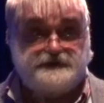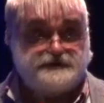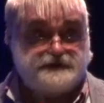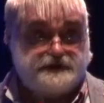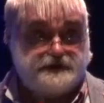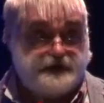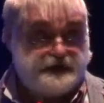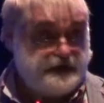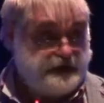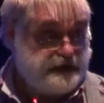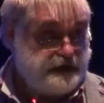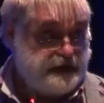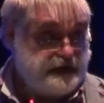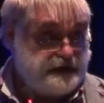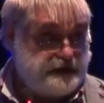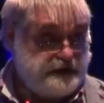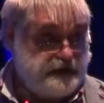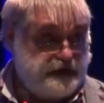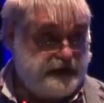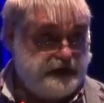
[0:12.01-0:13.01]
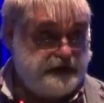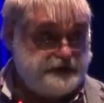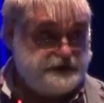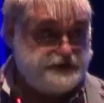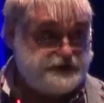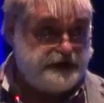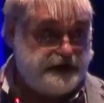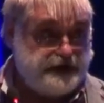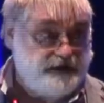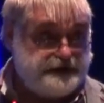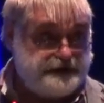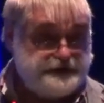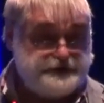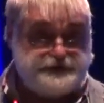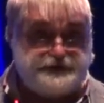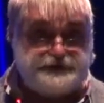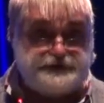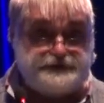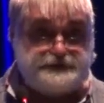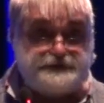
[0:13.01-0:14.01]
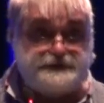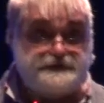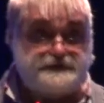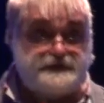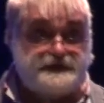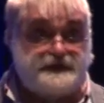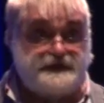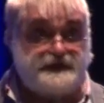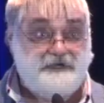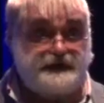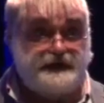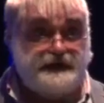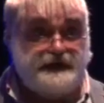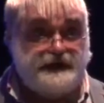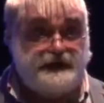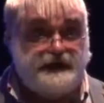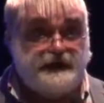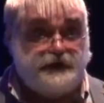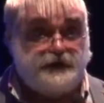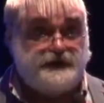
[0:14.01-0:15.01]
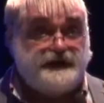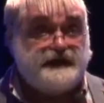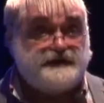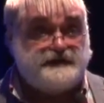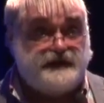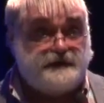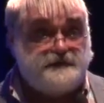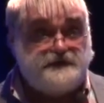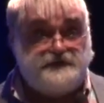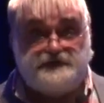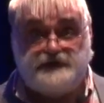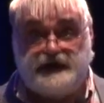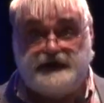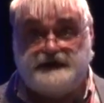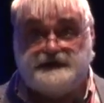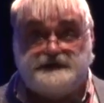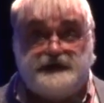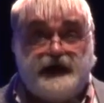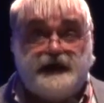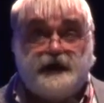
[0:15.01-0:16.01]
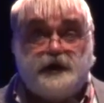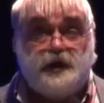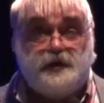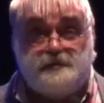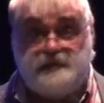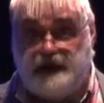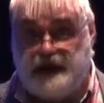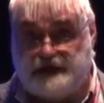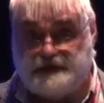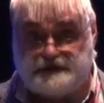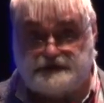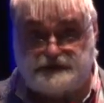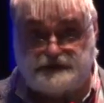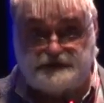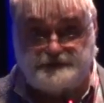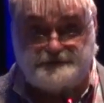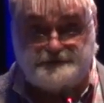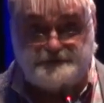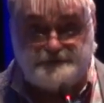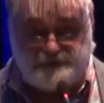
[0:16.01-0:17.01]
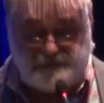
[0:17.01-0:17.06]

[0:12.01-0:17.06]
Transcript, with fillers: each other and trying to uh, connect them via dial-up lines.